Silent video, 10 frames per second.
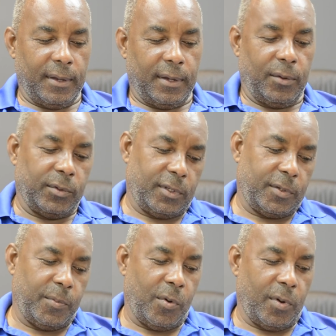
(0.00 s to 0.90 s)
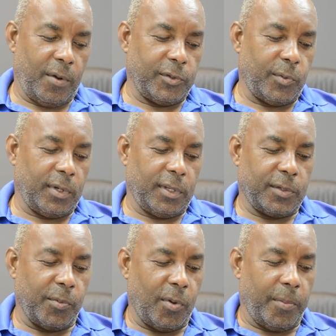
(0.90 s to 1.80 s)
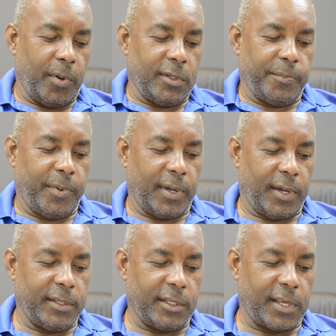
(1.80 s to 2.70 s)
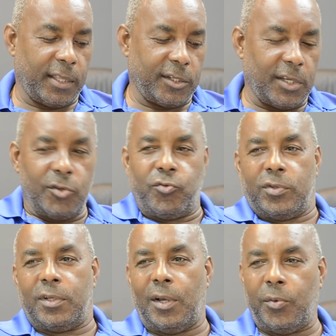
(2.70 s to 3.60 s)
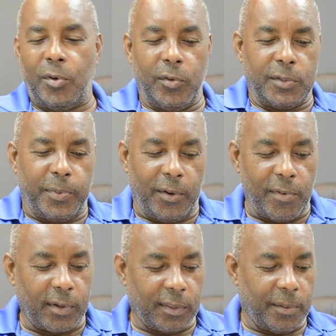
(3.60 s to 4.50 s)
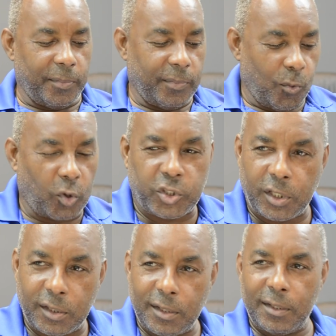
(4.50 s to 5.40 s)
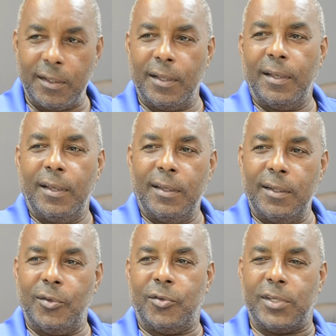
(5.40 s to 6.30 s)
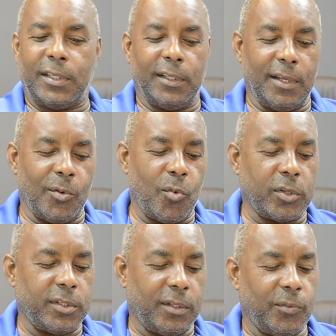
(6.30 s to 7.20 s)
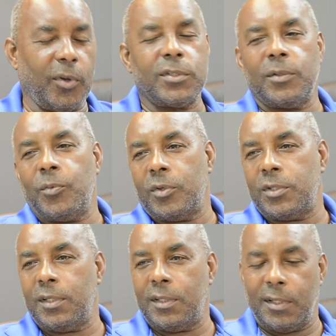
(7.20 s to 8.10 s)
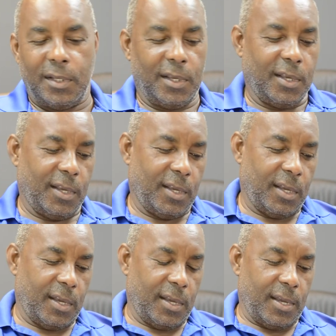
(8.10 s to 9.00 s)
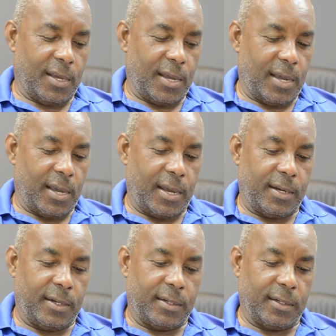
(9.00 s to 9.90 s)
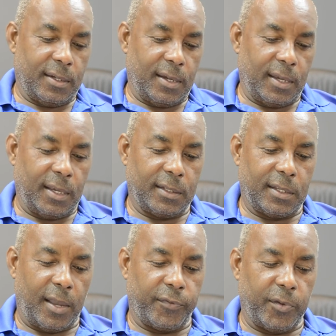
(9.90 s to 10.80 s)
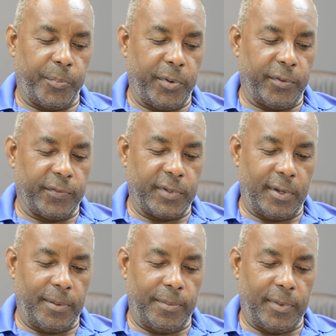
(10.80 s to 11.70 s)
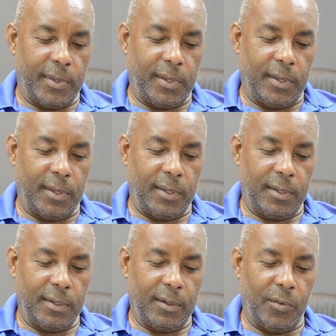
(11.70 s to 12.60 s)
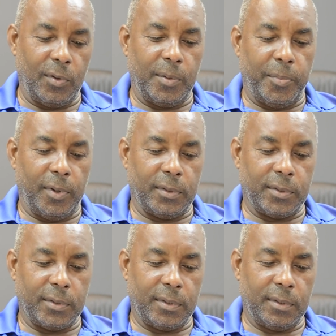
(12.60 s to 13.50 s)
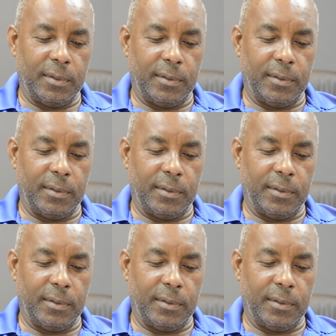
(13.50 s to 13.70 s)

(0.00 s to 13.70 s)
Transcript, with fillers: I was a small, I was one of the small boys, but I just had this interest, and I would always be around them watching, you know, sitting down watching, watching, watching. And I guess after a period of time, the older boys